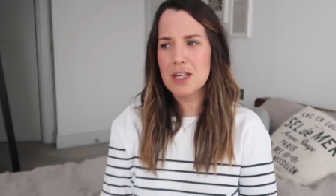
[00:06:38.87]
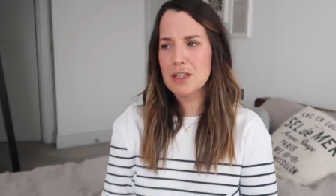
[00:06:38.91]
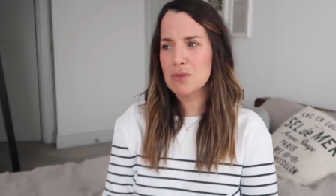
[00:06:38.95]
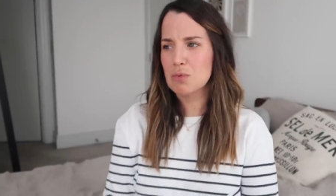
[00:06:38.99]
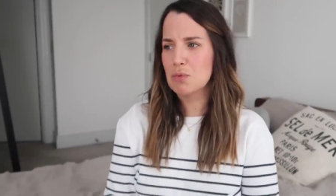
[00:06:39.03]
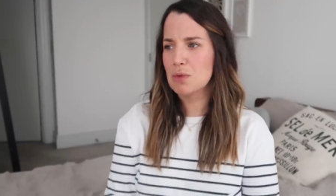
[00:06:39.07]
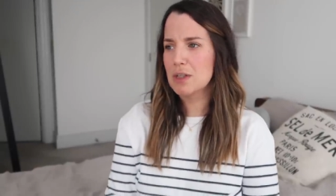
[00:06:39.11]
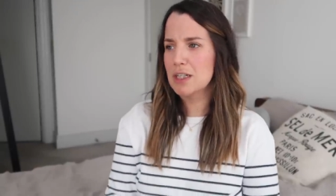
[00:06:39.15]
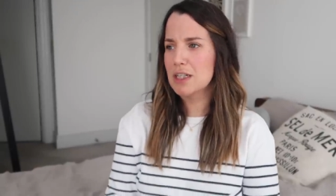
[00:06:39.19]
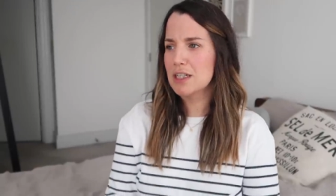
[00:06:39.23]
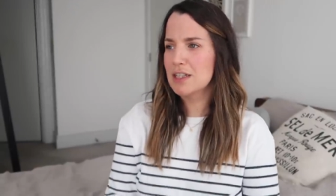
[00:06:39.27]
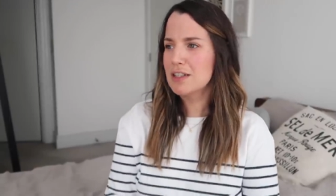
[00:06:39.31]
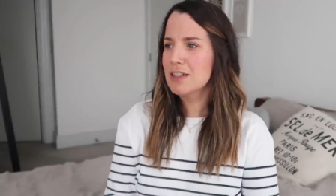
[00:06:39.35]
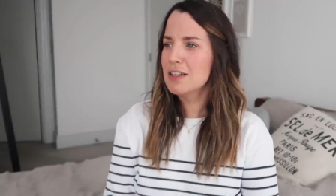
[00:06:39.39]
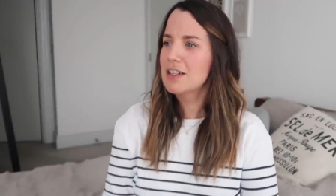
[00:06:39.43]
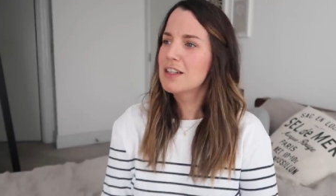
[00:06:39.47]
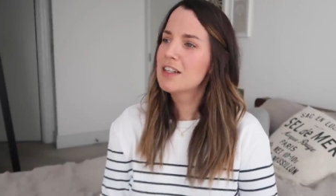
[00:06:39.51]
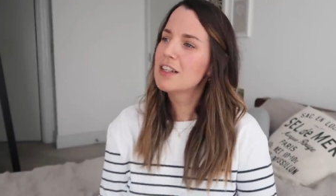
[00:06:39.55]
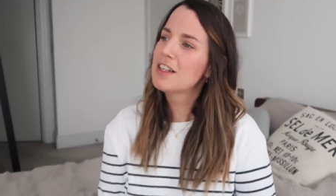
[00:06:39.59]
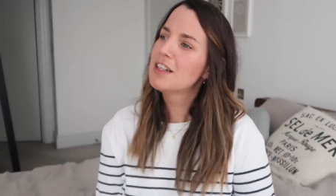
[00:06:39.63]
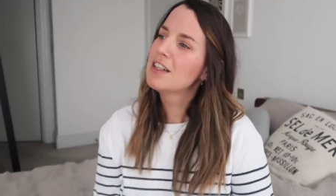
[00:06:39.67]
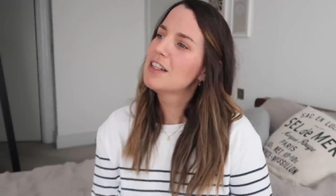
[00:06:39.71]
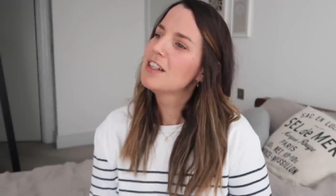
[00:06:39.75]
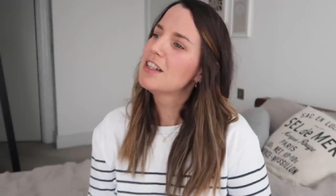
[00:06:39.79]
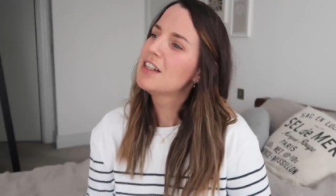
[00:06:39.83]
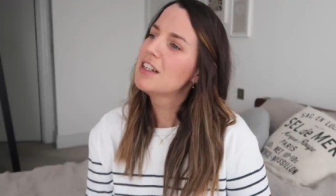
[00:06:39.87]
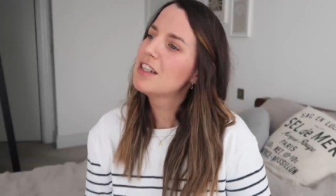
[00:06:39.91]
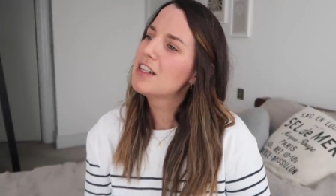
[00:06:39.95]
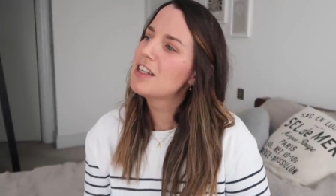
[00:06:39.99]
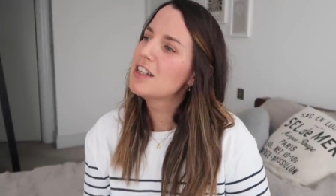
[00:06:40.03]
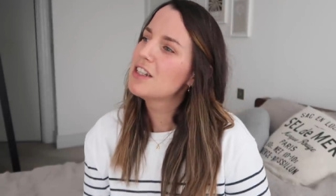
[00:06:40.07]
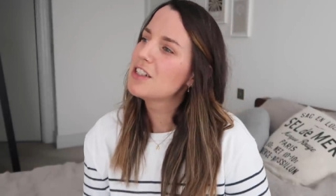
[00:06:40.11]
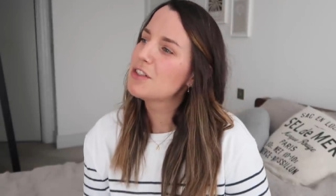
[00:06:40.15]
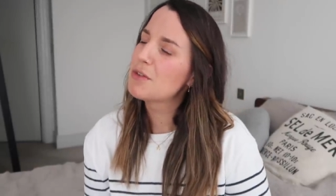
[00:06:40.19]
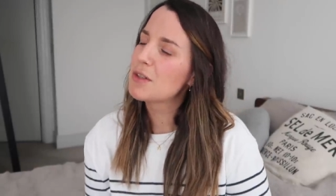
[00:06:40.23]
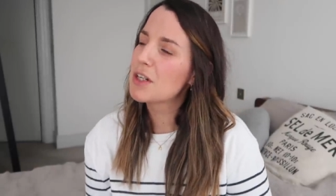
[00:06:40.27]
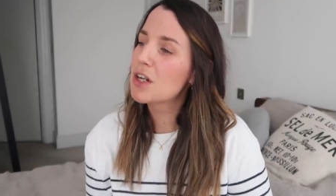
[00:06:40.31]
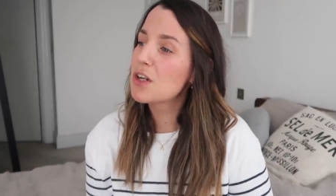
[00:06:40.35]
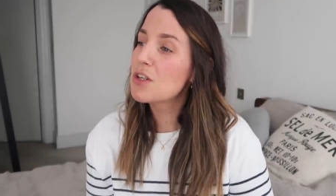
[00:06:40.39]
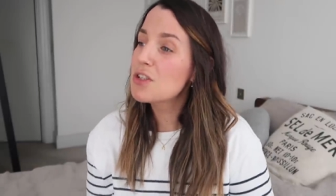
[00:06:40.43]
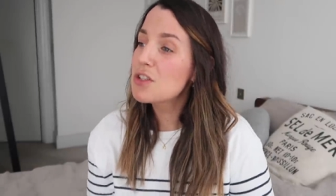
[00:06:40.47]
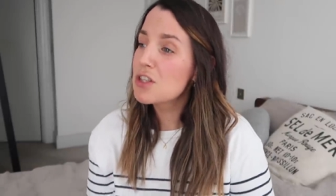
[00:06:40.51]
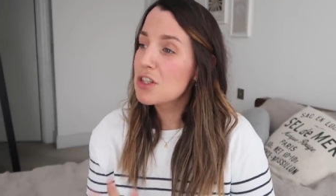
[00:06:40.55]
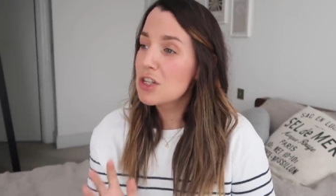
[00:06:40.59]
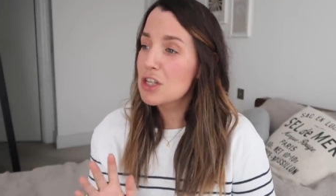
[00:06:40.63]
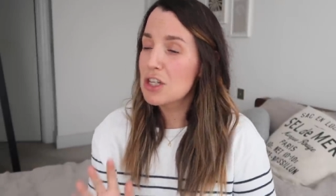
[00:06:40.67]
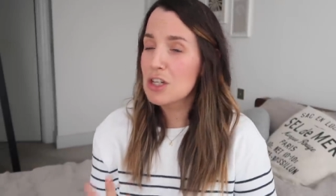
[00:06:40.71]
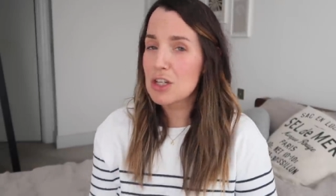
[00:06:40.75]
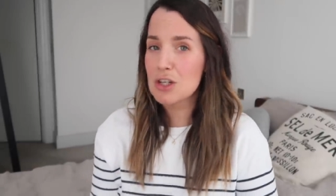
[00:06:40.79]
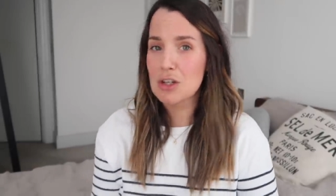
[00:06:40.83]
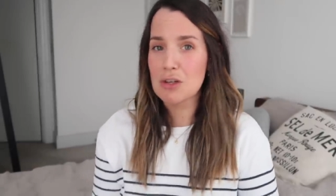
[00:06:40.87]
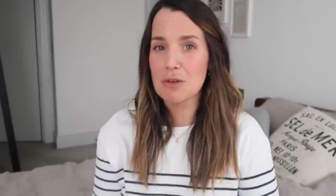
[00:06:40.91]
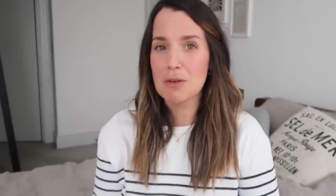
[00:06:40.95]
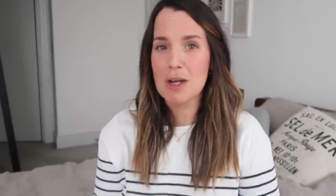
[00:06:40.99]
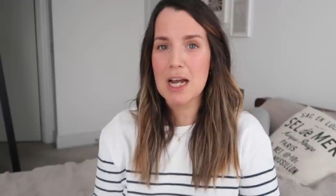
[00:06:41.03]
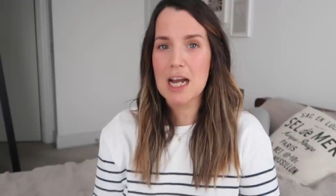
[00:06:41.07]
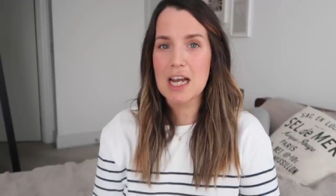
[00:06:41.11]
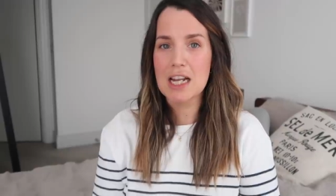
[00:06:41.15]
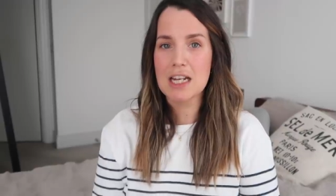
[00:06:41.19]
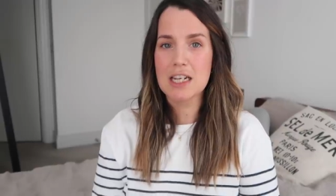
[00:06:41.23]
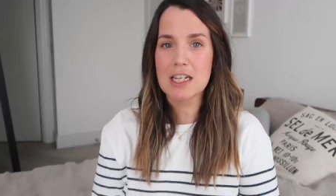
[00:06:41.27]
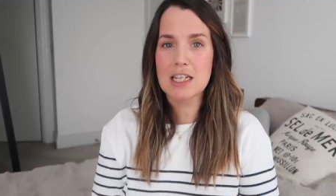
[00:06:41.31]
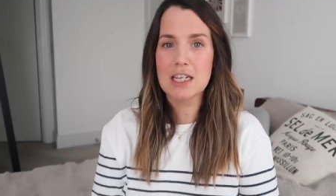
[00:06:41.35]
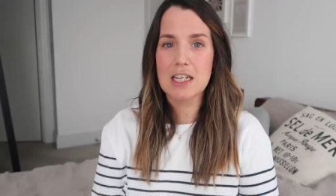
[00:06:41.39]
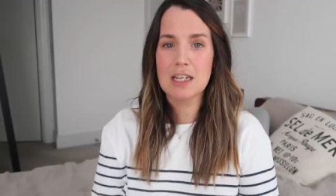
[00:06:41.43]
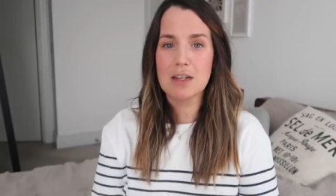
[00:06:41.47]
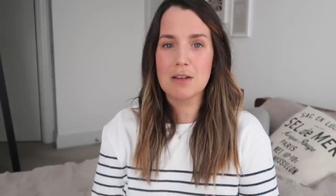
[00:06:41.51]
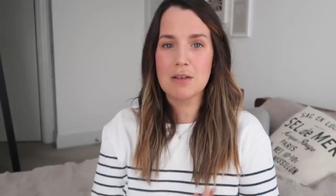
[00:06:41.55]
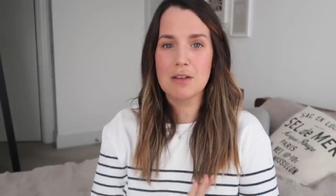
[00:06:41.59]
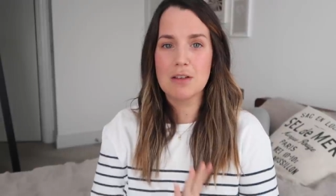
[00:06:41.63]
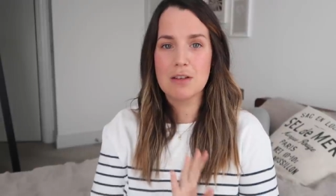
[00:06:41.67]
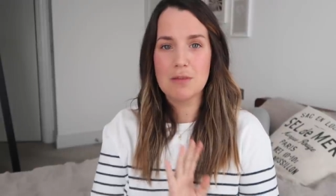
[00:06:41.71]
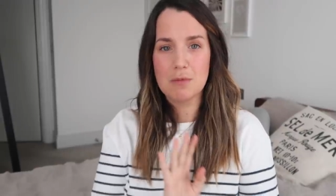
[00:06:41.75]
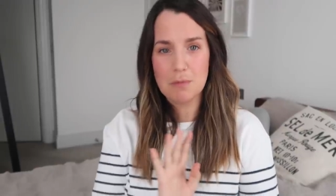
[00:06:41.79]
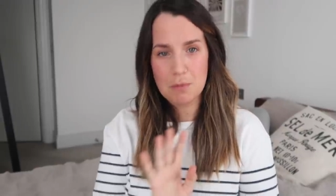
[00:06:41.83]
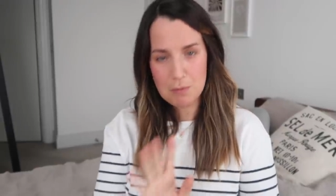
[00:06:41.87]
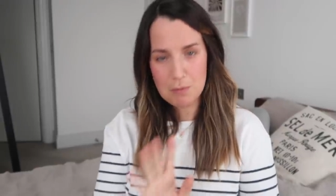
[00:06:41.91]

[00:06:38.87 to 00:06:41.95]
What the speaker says: That's weird. So I go to the loo, and it